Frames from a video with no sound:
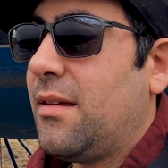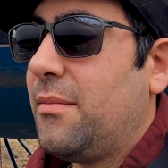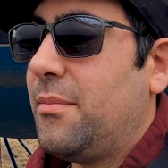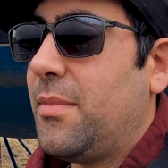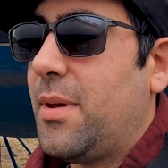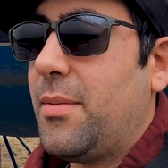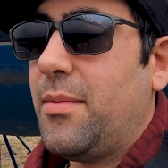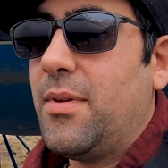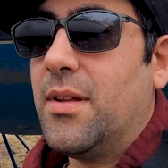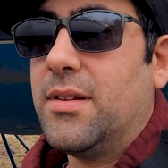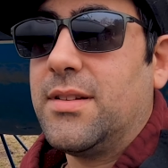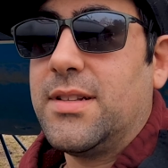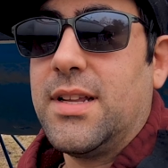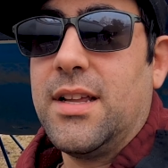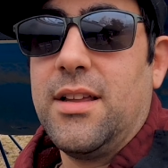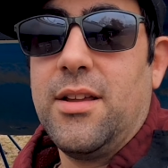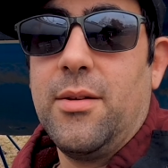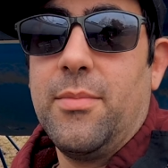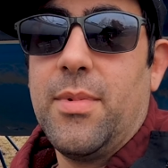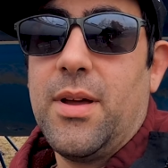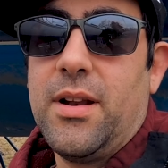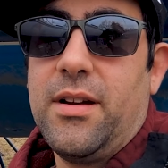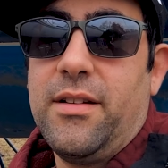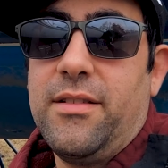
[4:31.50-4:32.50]
Maybe I'll tell you
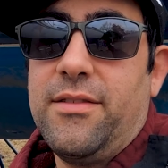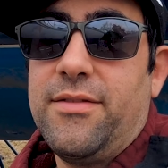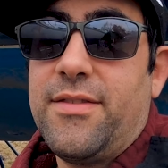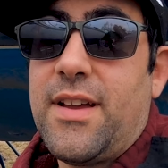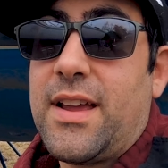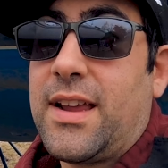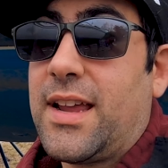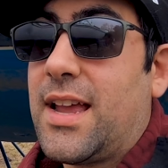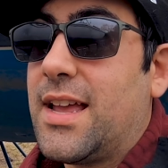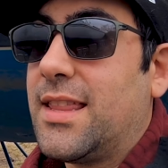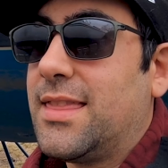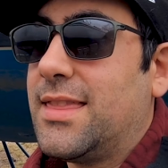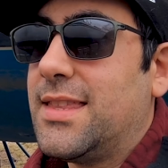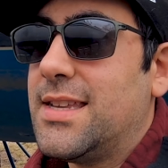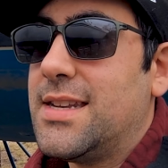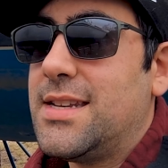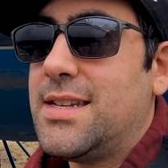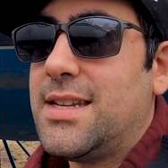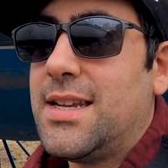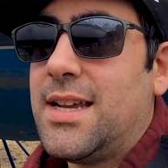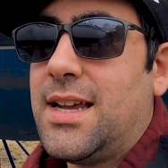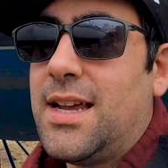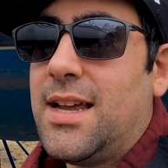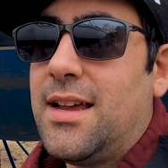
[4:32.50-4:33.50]
about it if I got the
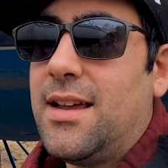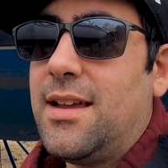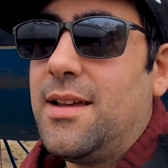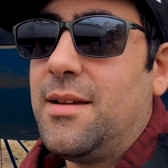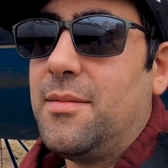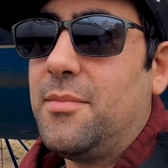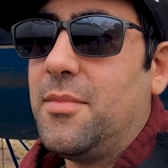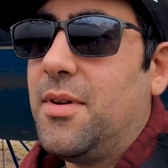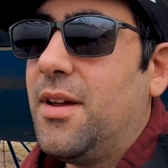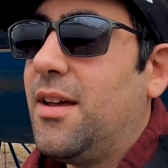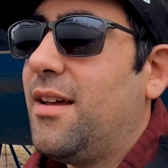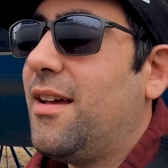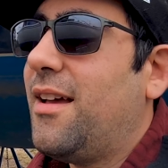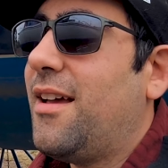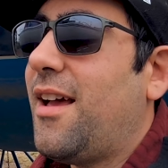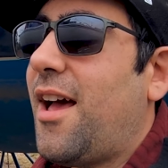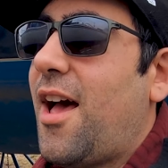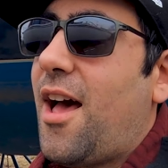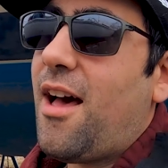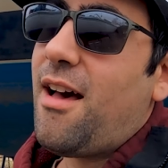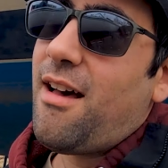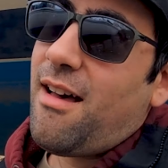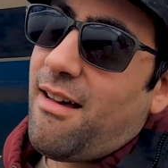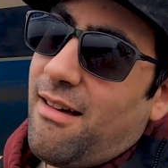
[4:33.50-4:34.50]
time.
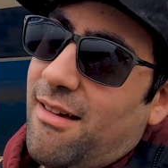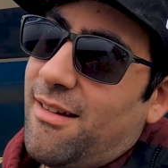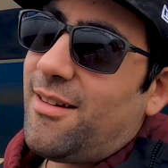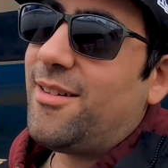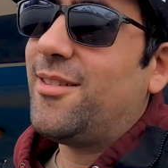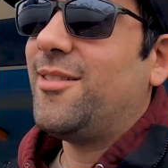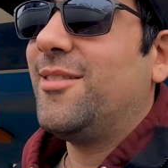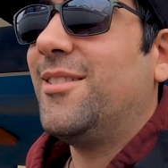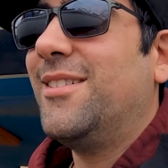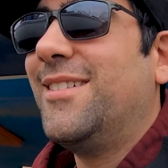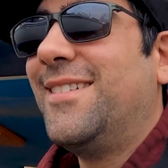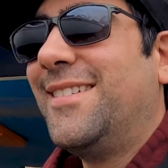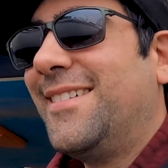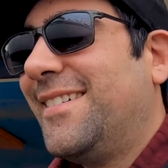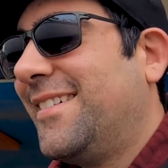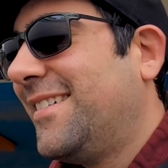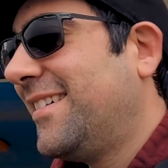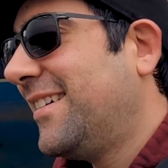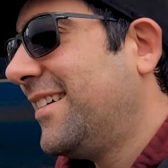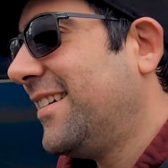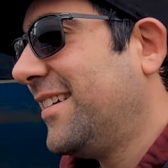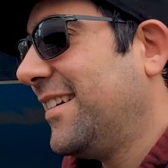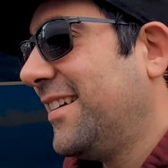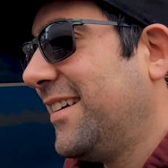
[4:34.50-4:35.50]
Oh,
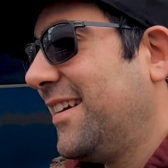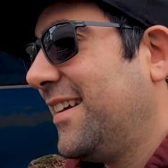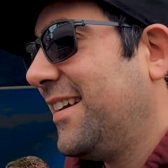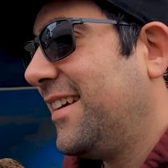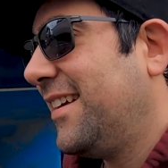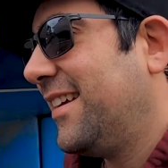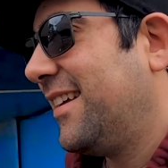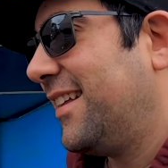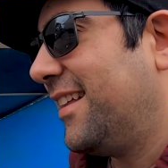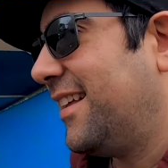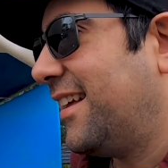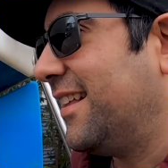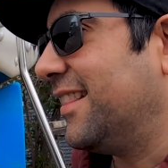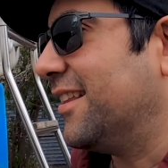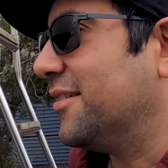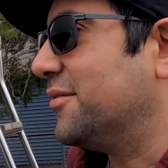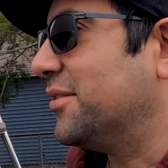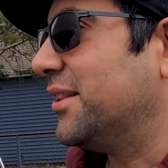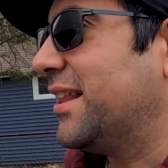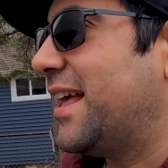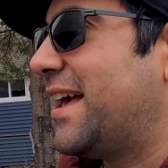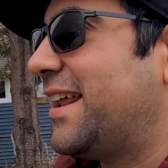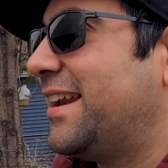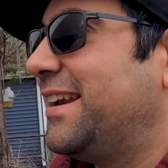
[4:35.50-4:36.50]
I love
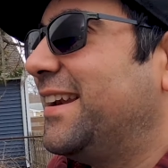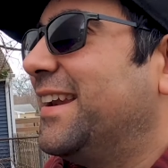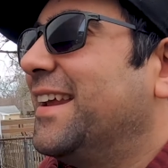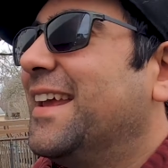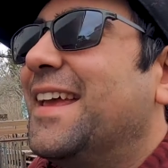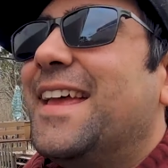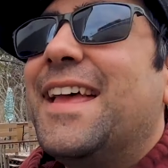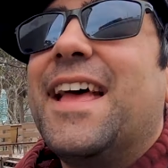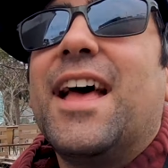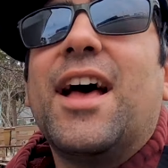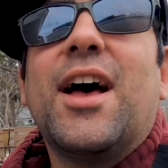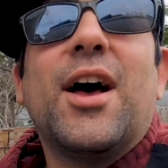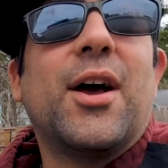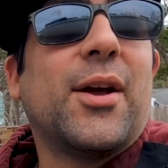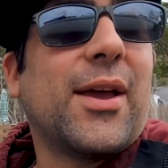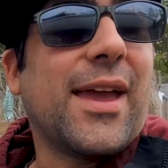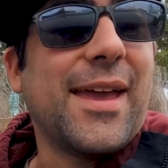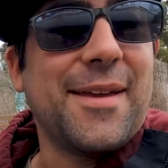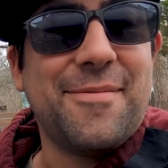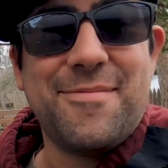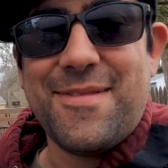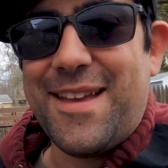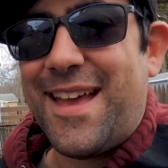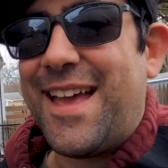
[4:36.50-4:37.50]
Aladdin. Okay,
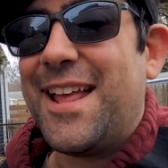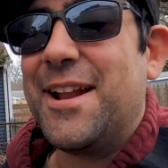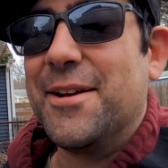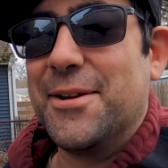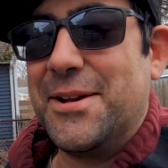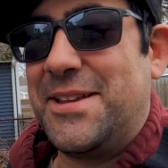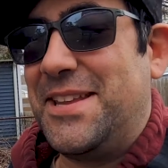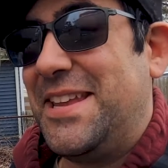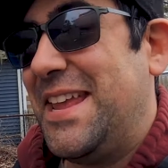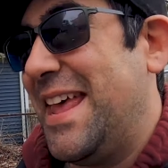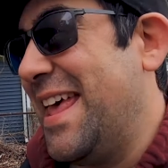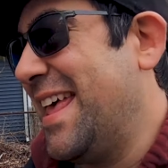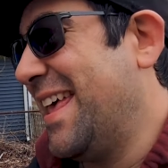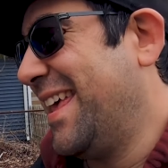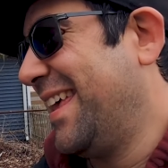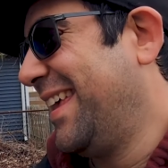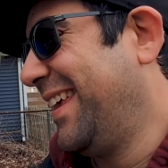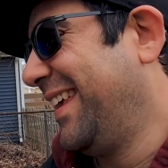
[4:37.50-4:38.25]
anyways.